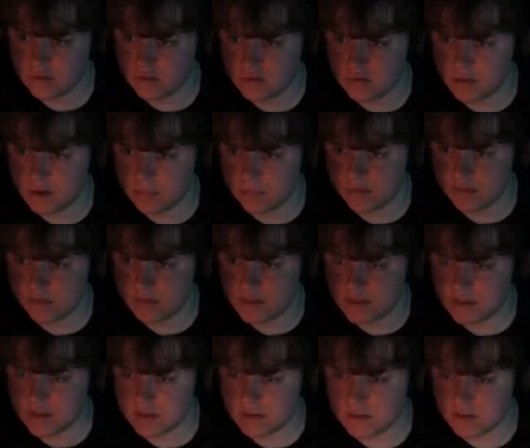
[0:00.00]
Yeah, my
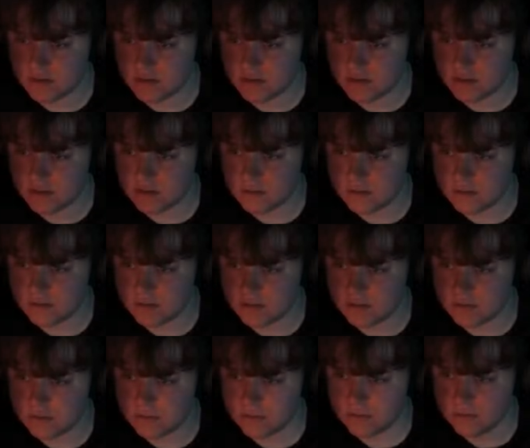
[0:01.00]
sanity starts to
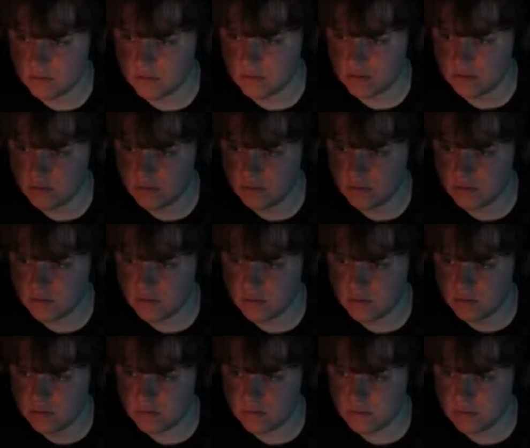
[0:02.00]
go.
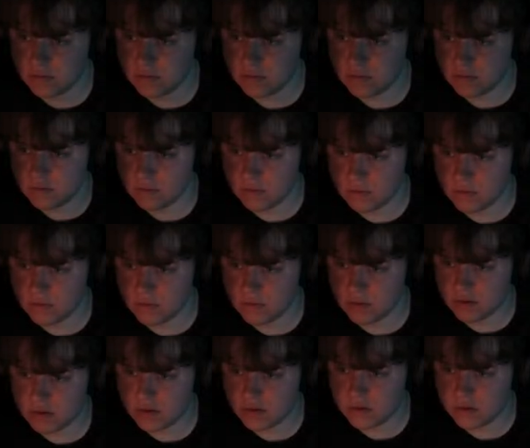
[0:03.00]
It's no good.